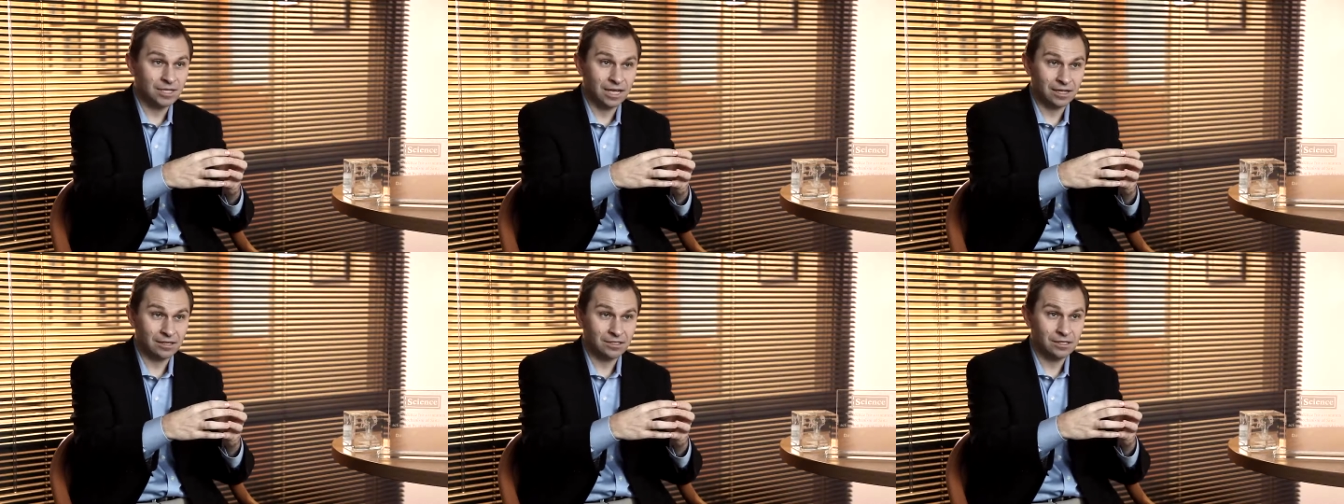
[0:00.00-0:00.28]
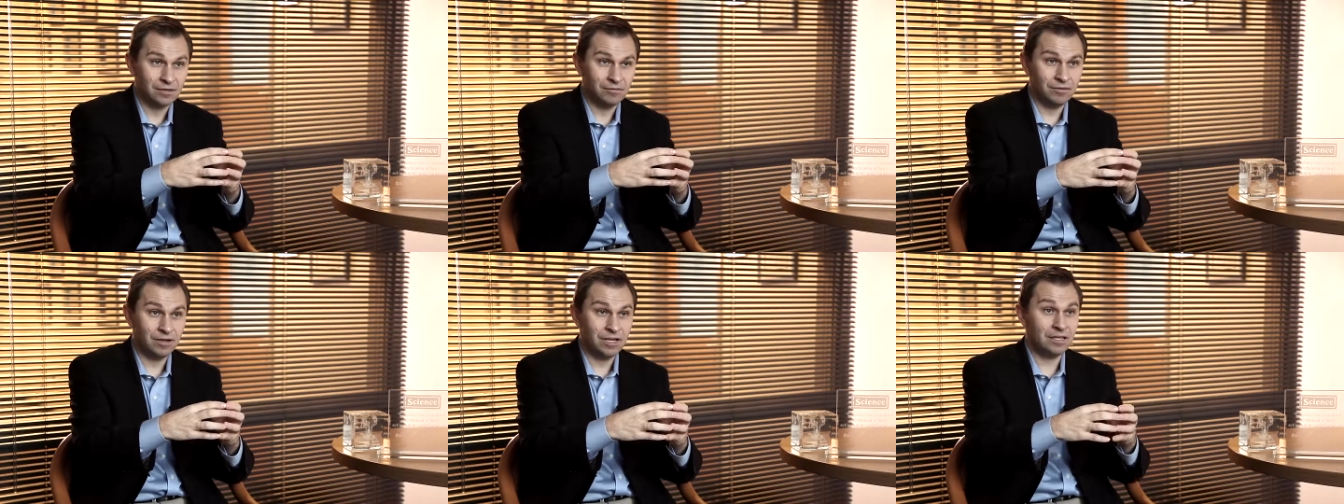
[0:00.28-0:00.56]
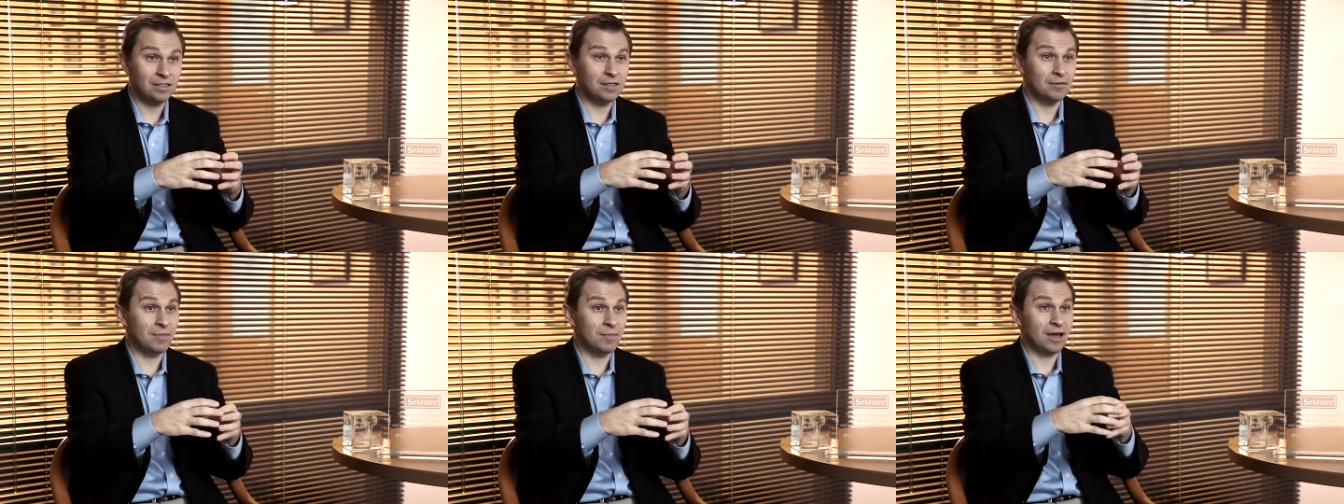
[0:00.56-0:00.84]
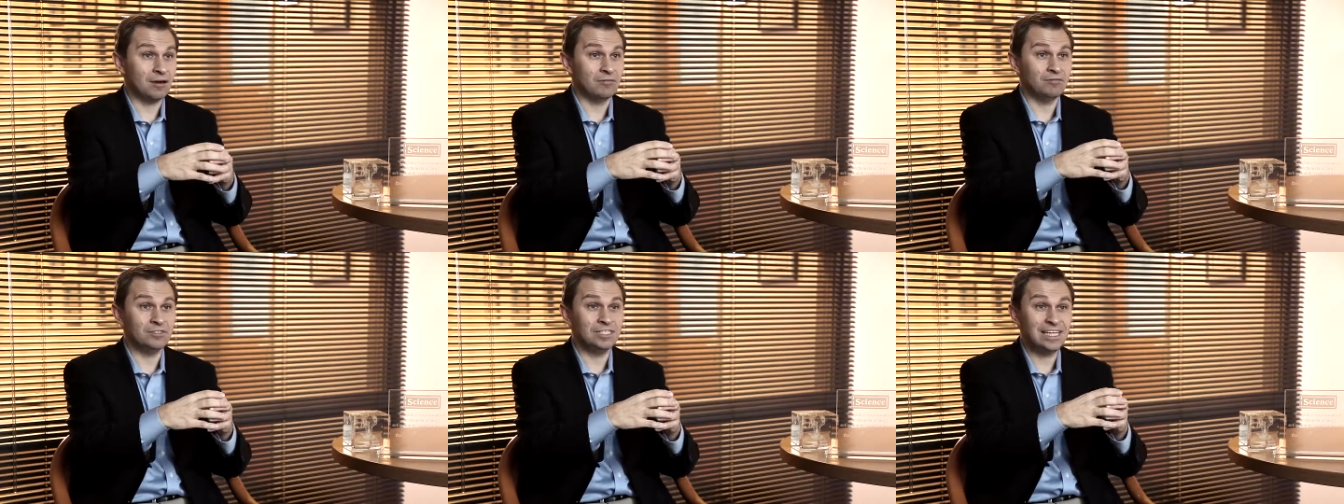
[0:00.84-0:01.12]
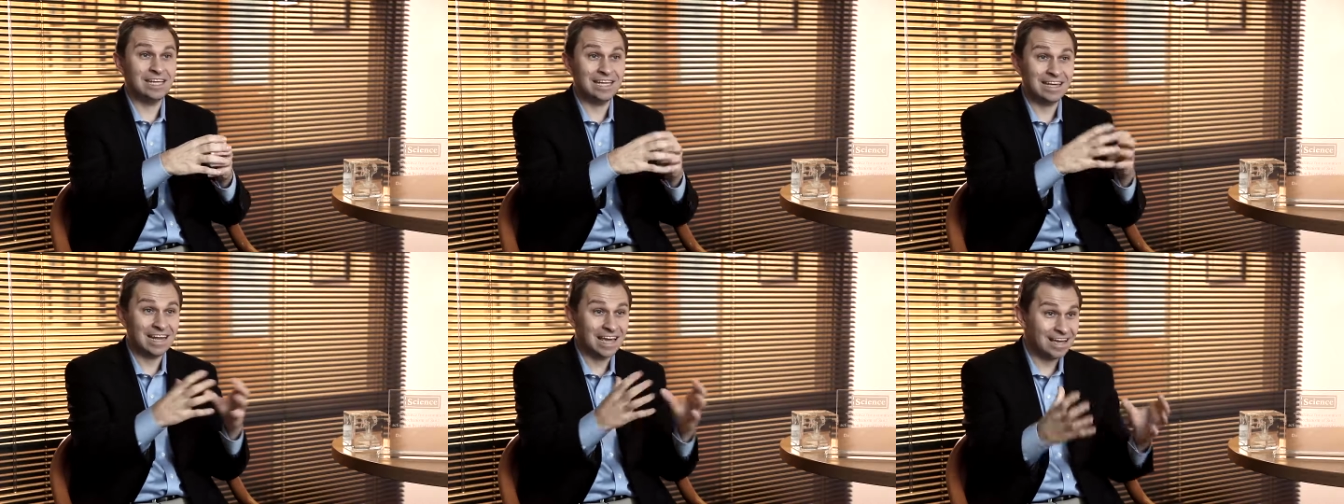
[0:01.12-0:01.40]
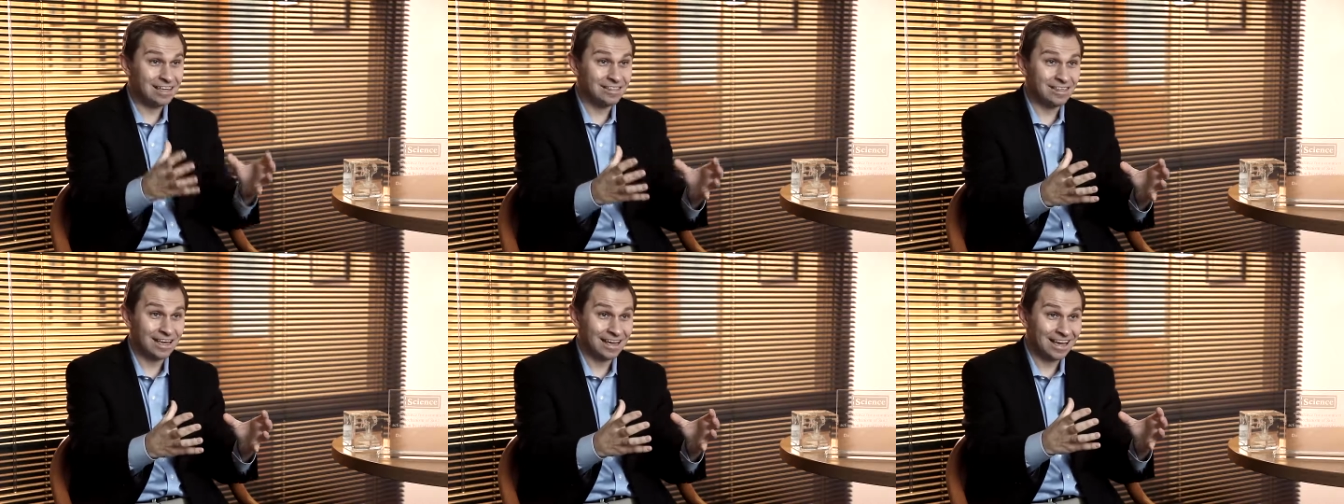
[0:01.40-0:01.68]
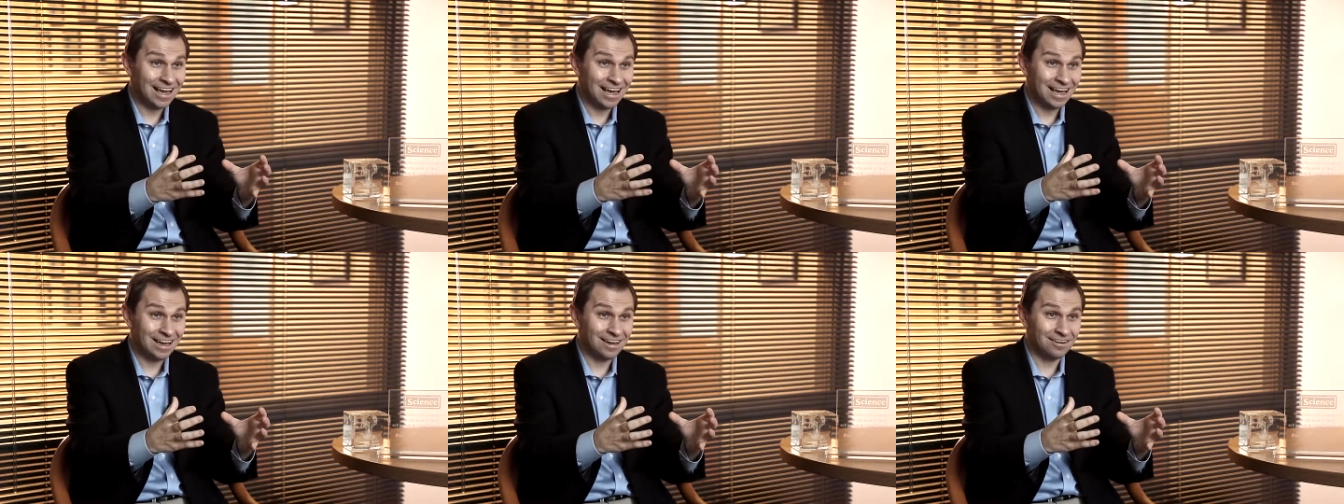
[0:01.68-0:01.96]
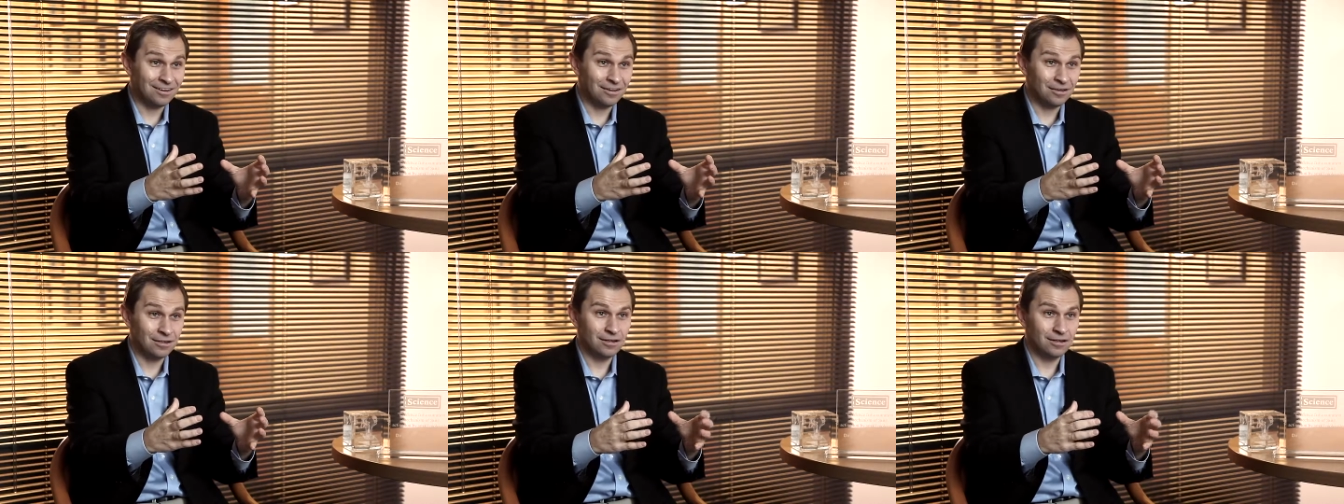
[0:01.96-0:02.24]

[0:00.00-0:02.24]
activity, the amount of D N A they had,